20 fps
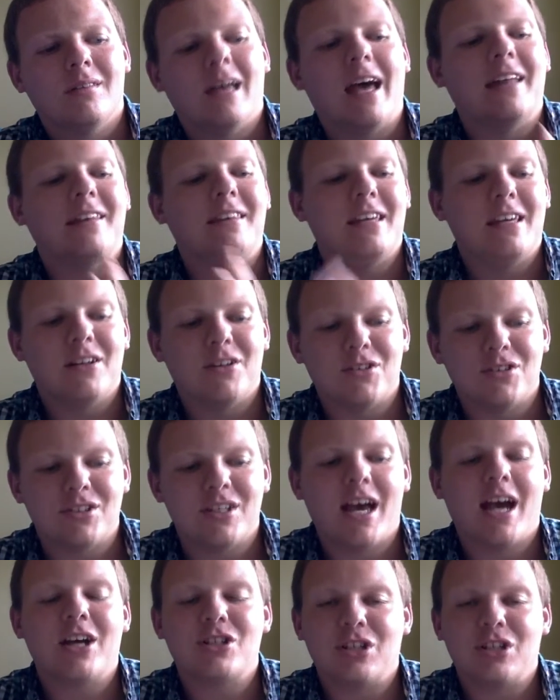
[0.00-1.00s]
At the
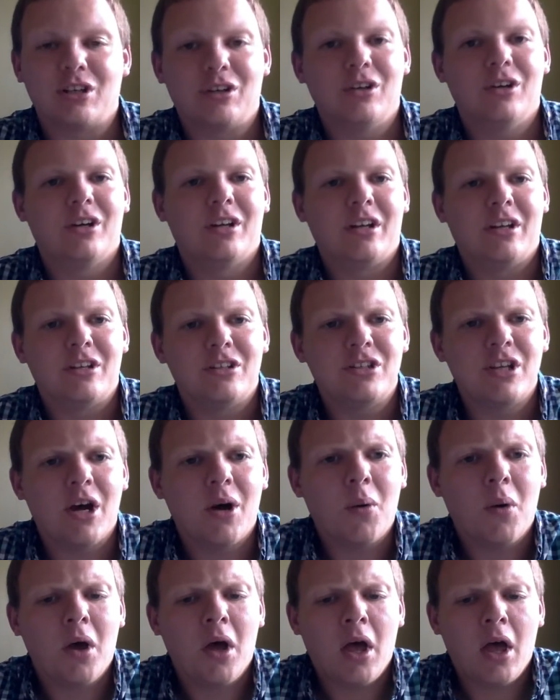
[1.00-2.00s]
intersection. Good.
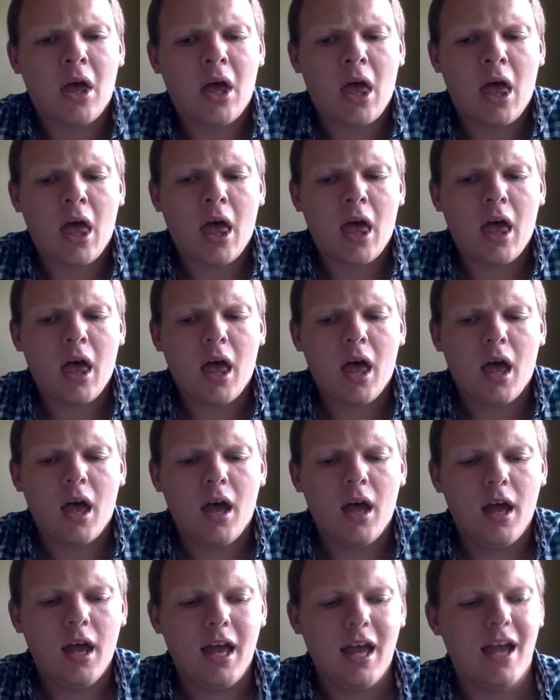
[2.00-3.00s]
So
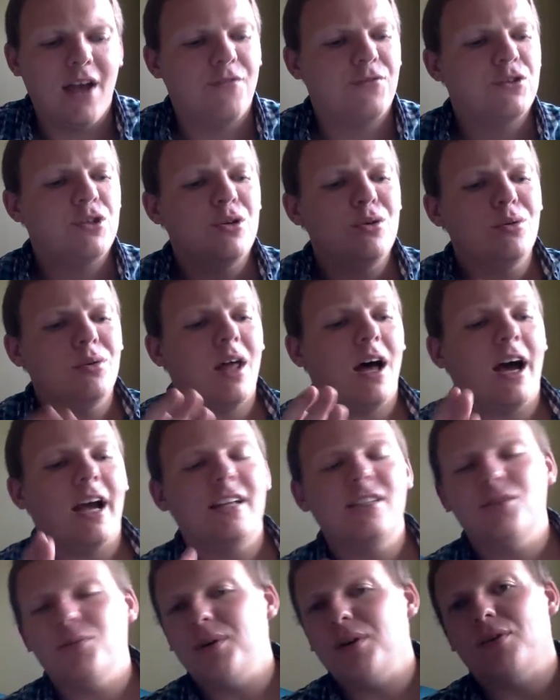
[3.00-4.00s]
if two
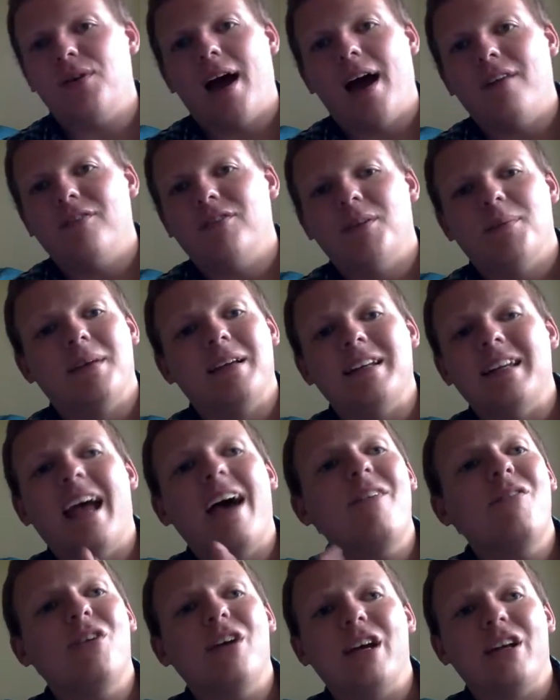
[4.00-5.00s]
lines, we graph them, they
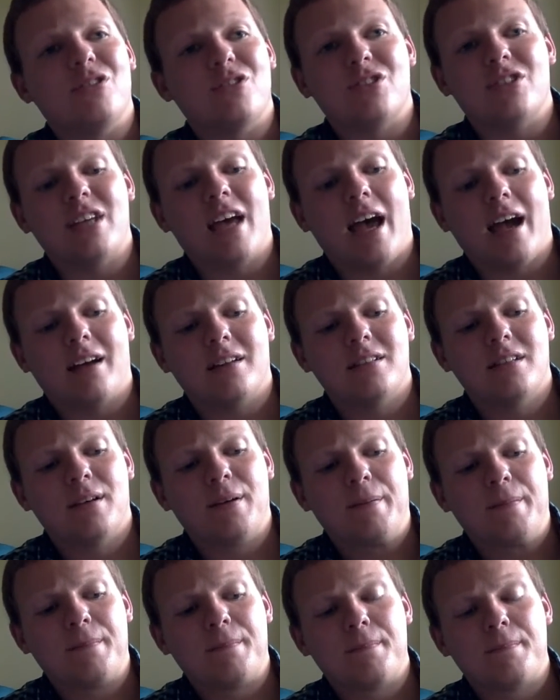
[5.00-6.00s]
never intersect,
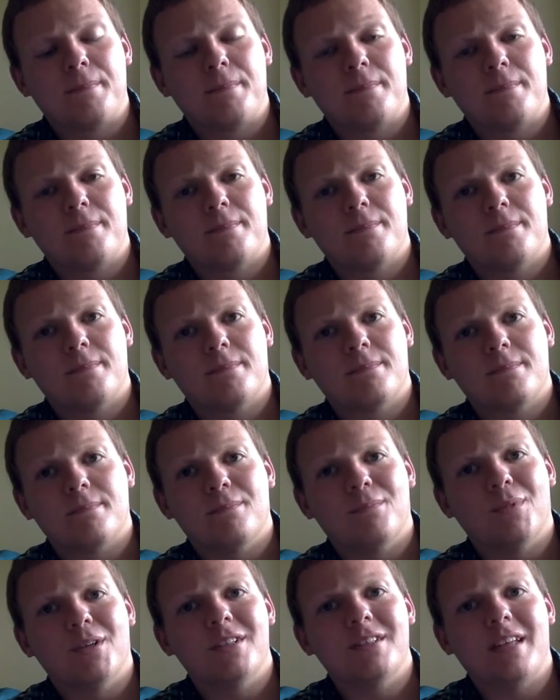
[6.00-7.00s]

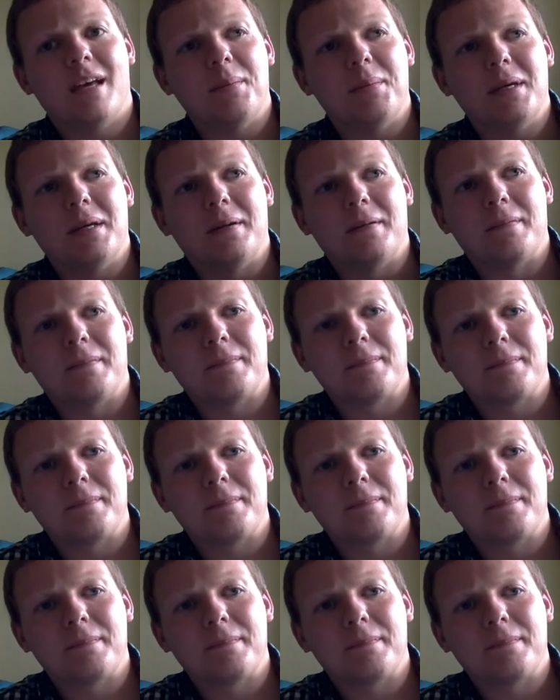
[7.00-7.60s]
what does that mean?